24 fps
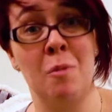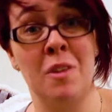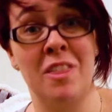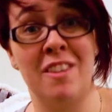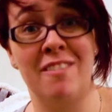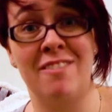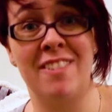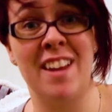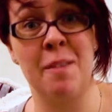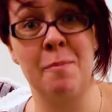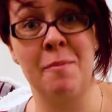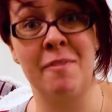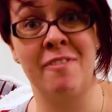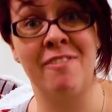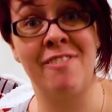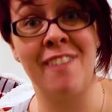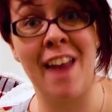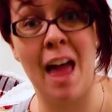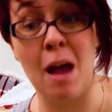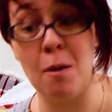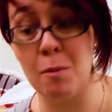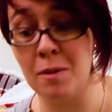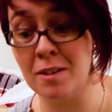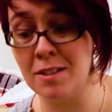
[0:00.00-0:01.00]
with the flaming
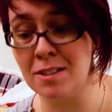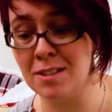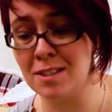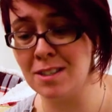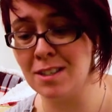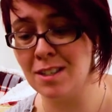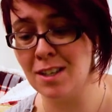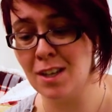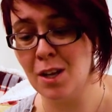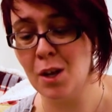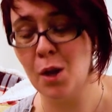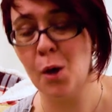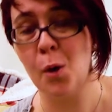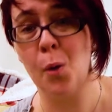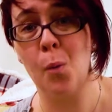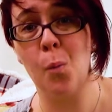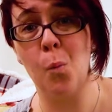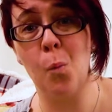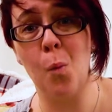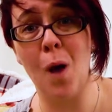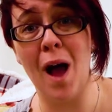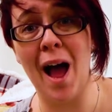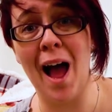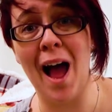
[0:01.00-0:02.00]
flowers.
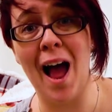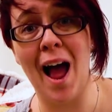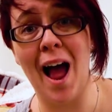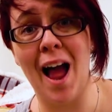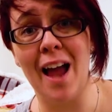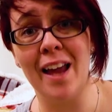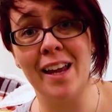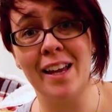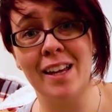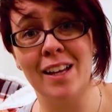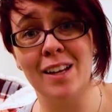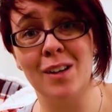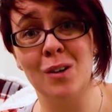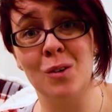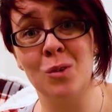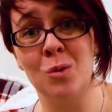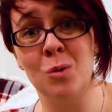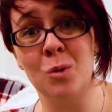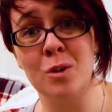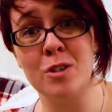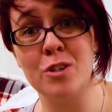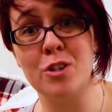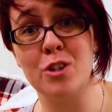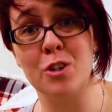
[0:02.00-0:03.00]
Why
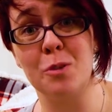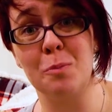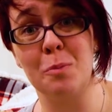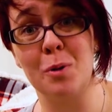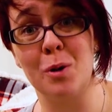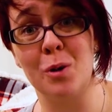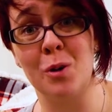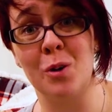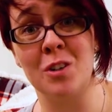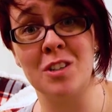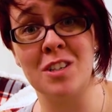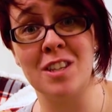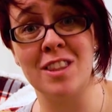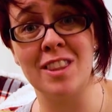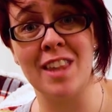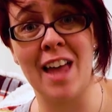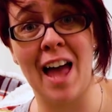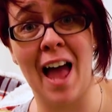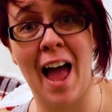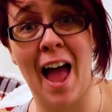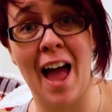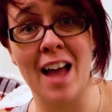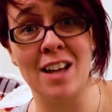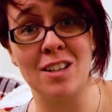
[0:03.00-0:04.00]
would you put
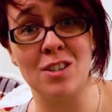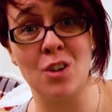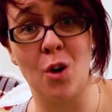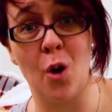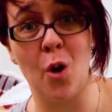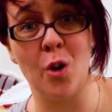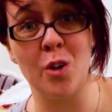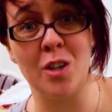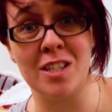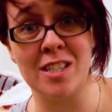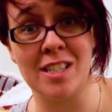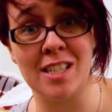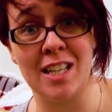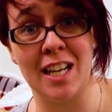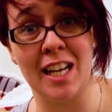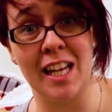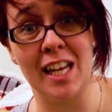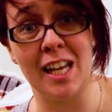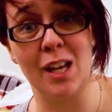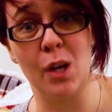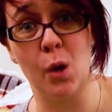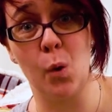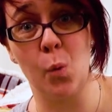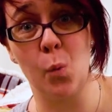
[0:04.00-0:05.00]
that, honestly,
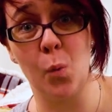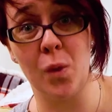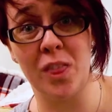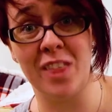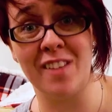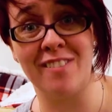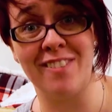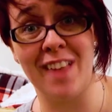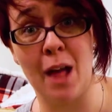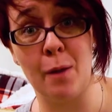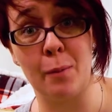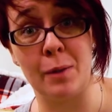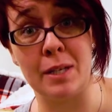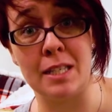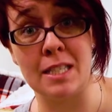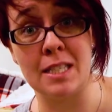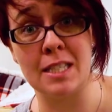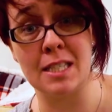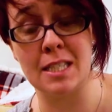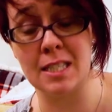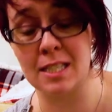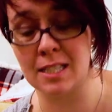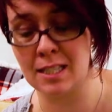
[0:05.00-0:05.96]
with the flowers?